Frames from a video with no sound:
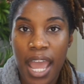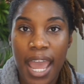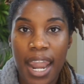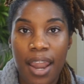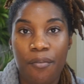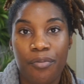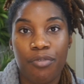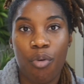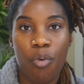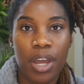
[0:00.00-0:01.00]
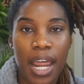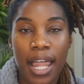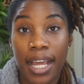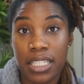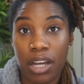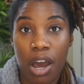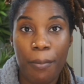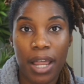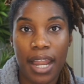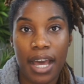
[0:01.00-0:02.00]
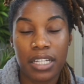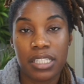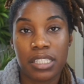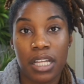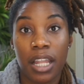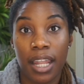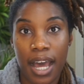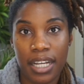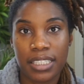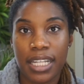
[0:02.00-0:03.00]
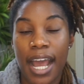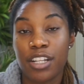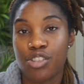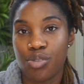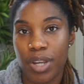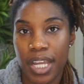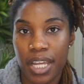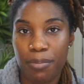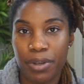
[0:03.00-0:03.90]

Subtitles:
and for one, I like to call my locks not dread,